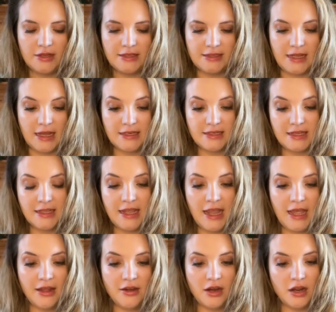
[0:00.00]
Set. And they
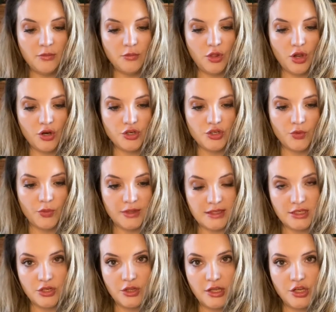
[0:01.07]
had larger ones
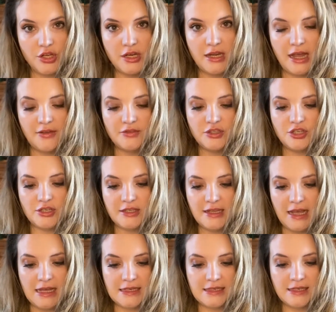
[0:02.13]
too. Like you didn't have to just
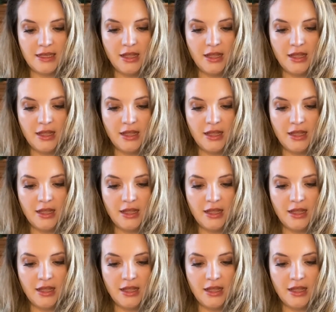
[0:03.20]
get